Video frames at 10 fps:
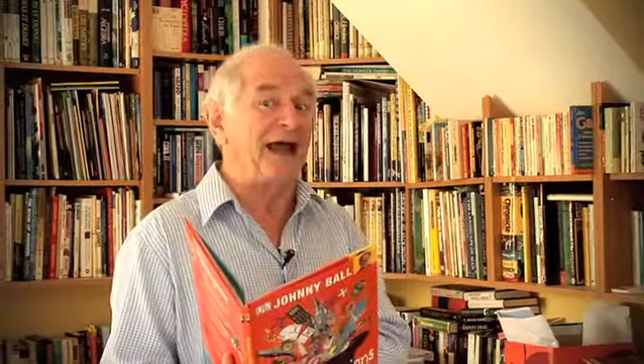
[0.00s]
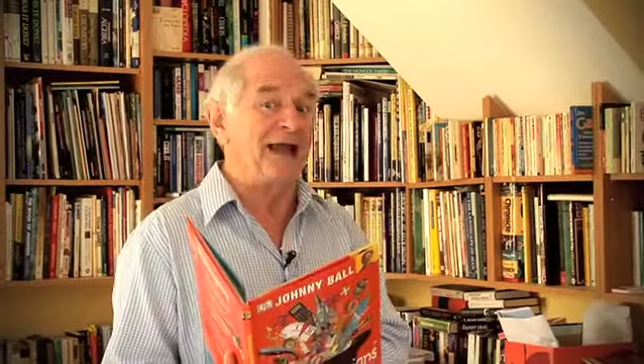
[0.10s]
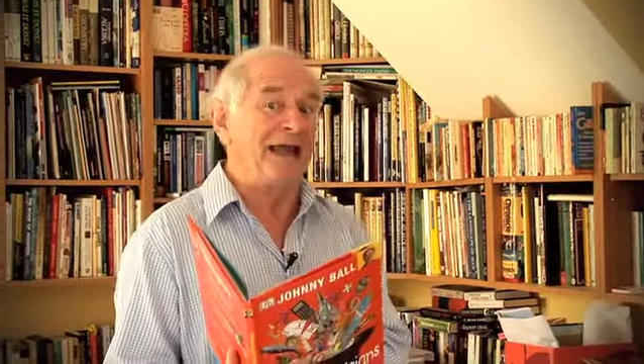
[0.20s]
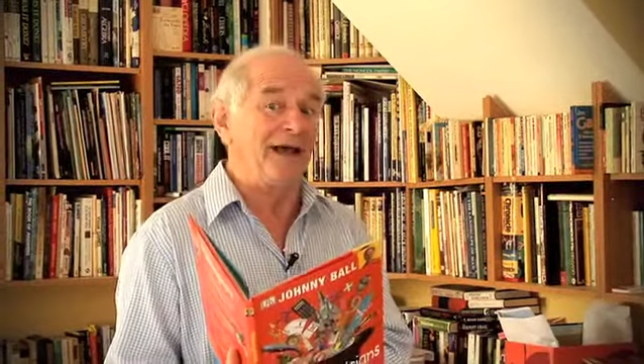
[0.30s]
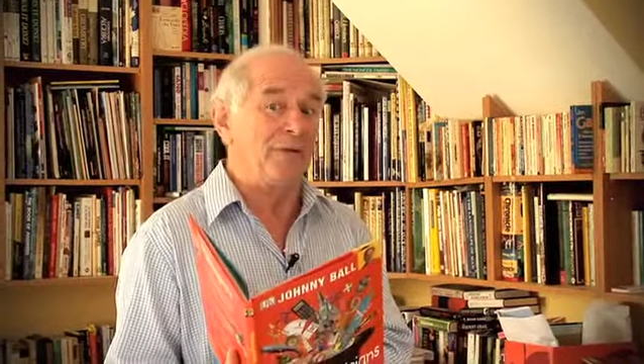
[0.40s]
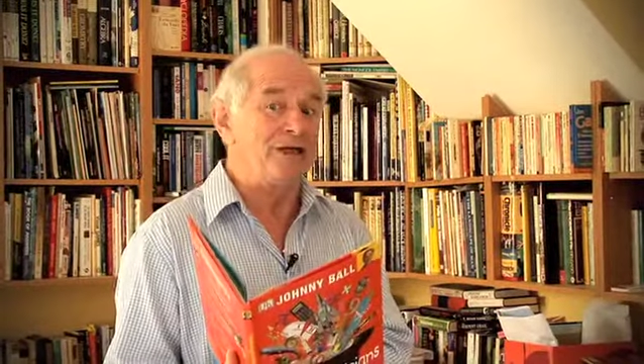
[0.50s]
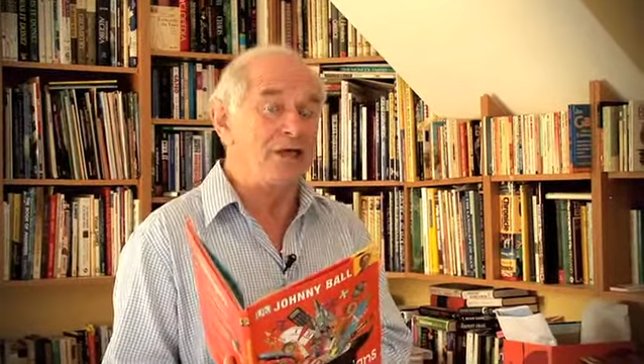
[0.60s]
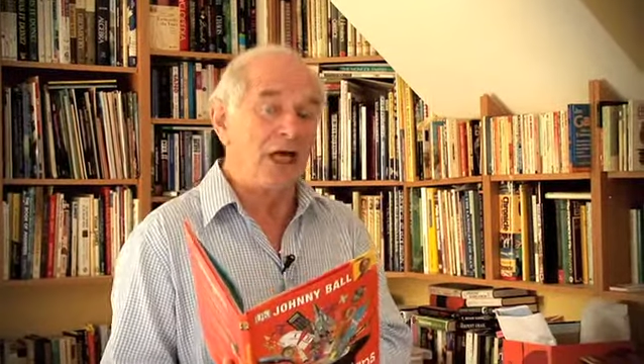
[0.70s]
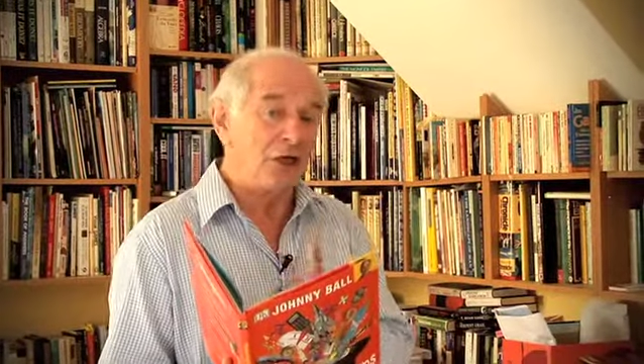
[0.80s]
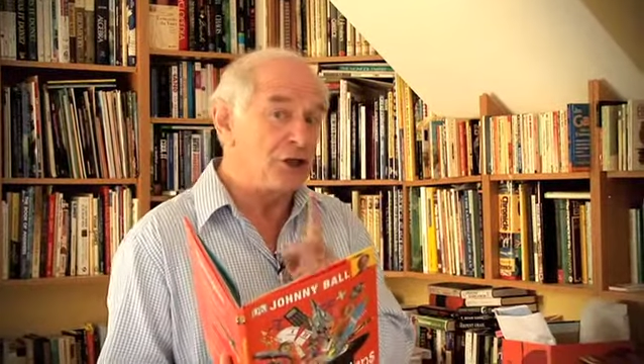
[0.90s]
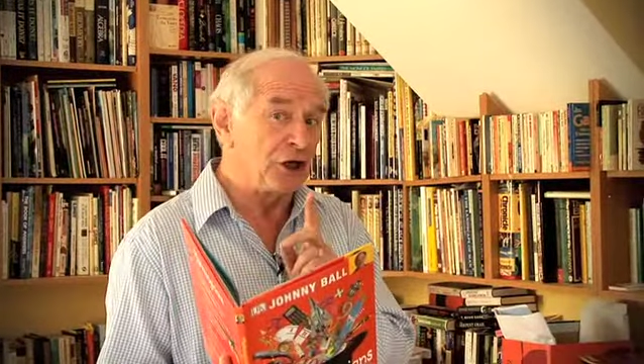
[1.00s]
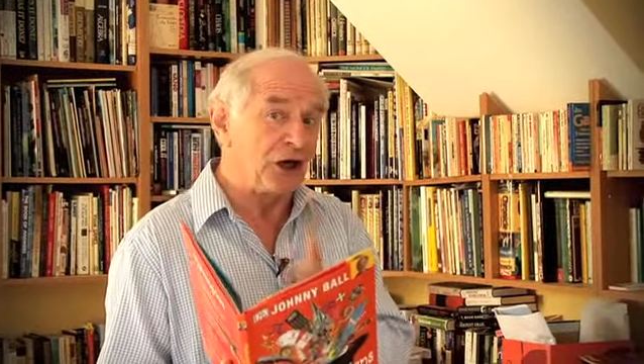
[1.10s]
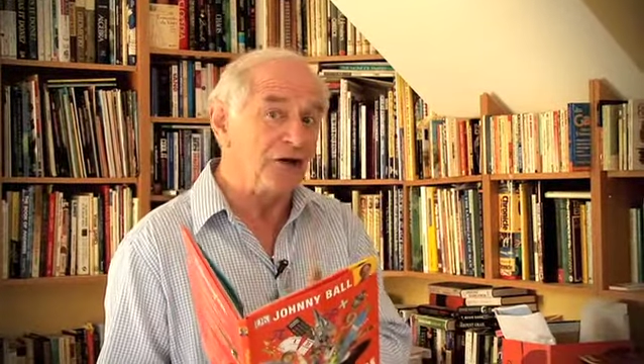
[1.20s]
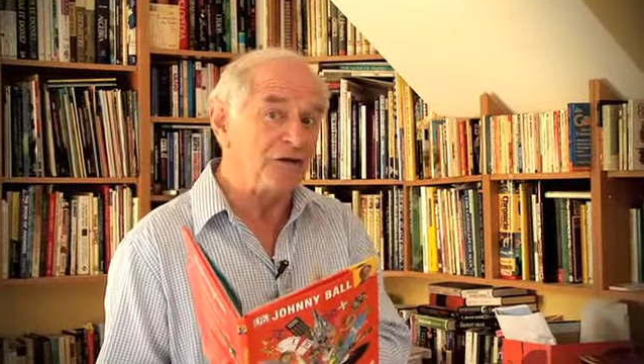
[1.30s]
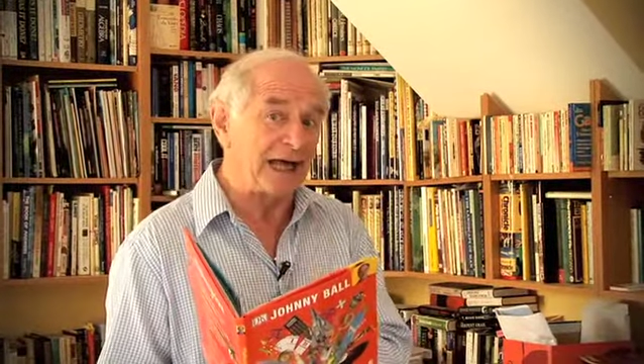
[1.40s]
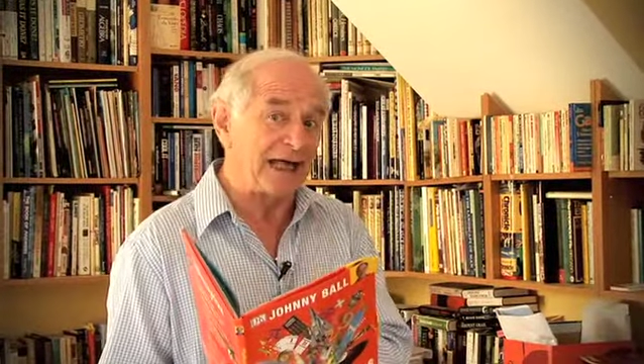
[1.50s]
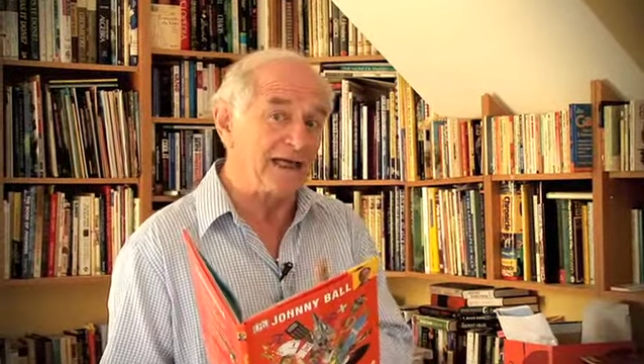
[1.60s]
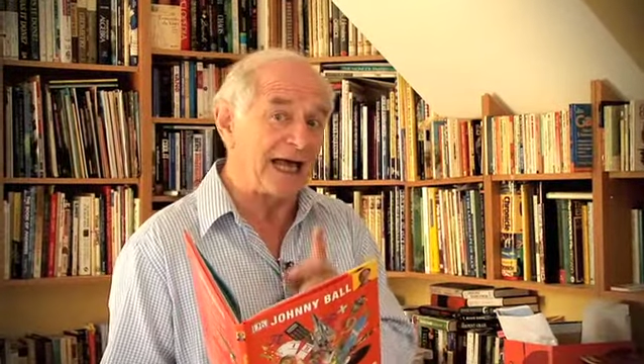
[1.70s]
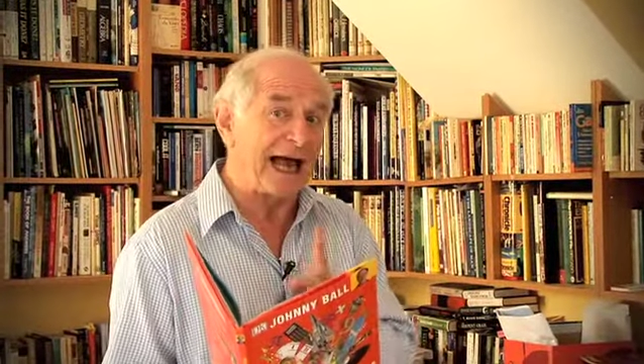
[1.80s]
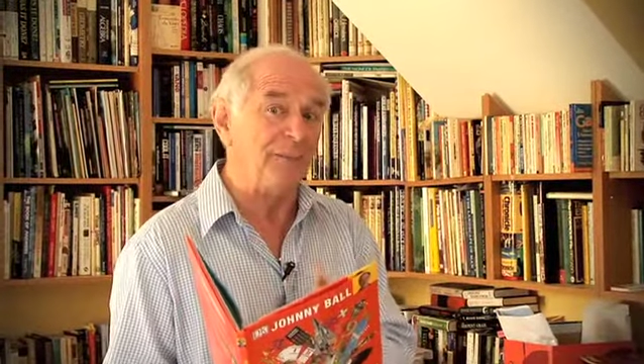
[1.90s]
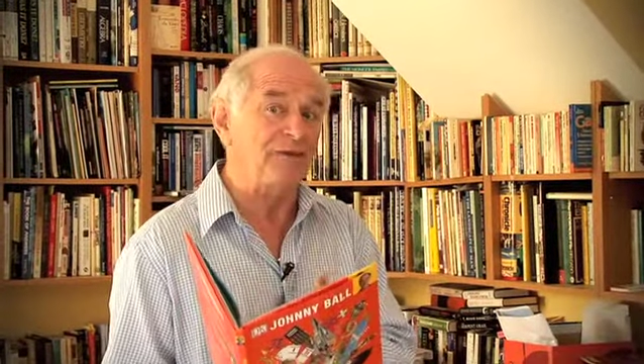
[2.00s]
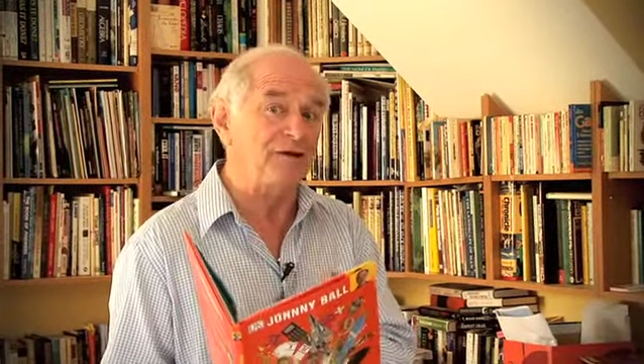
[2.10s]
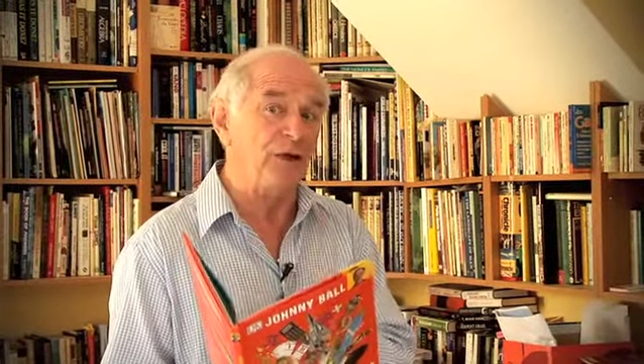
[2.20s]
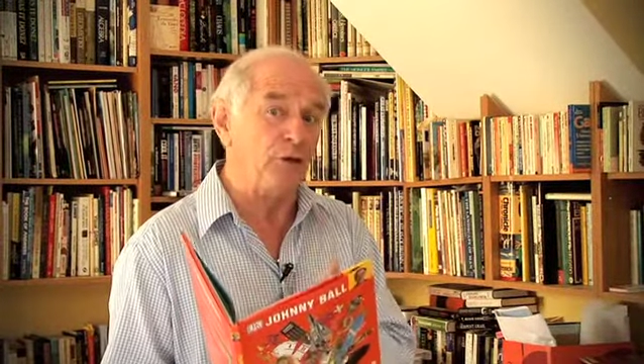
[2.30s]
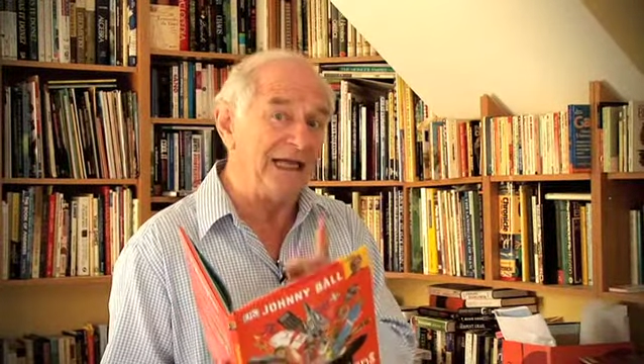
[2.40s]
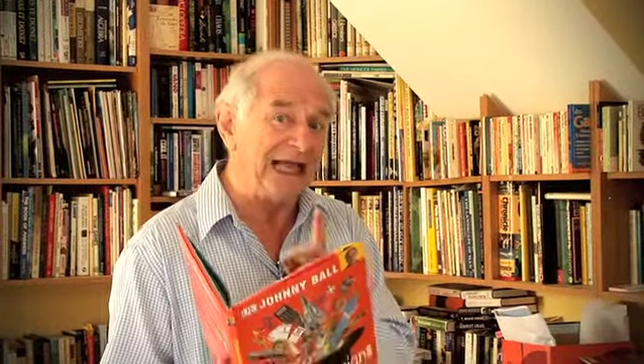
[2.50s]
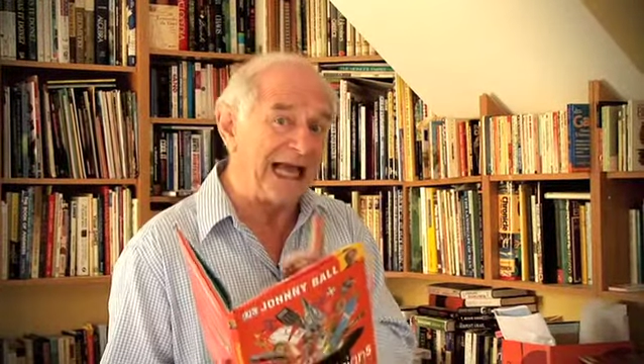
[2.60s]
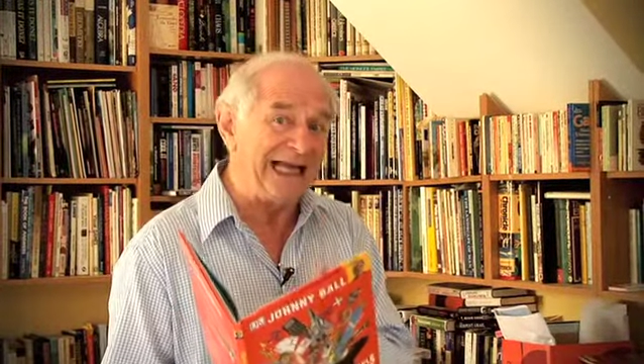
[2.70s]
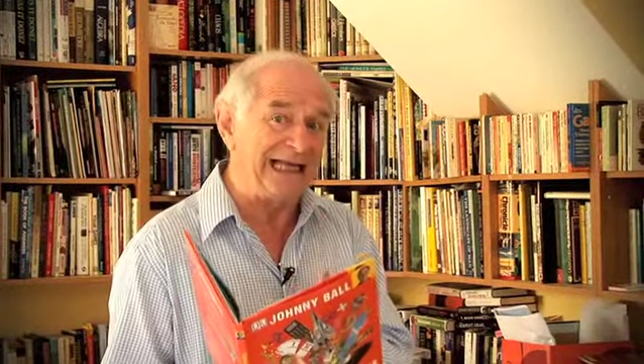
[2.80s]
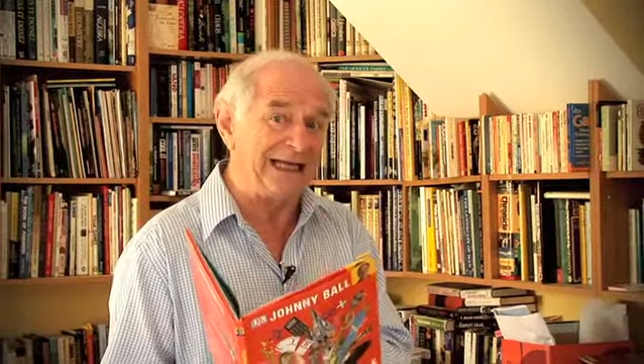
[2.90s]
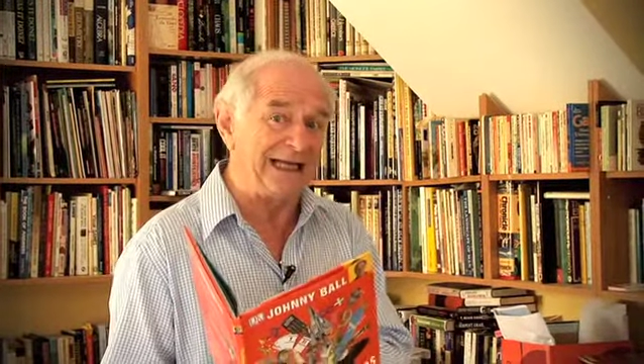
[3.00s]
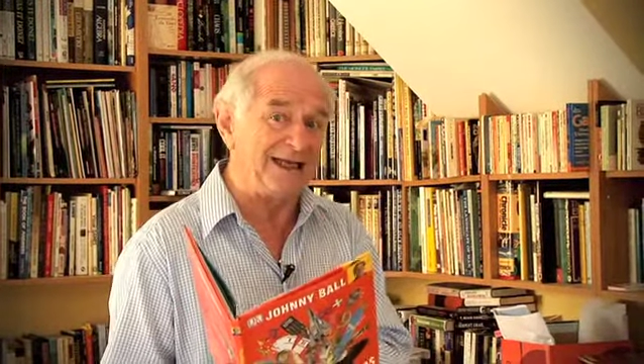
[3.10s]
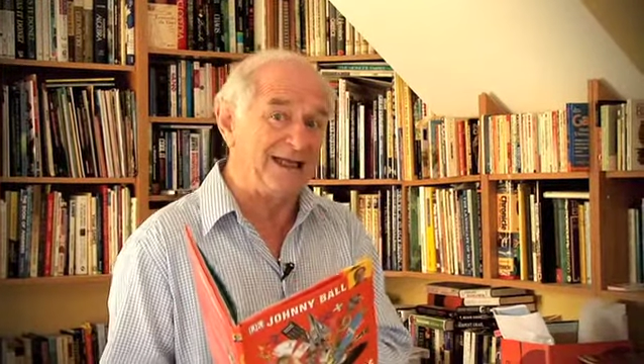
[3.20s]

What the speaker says: that language and you can understand absolutely anything.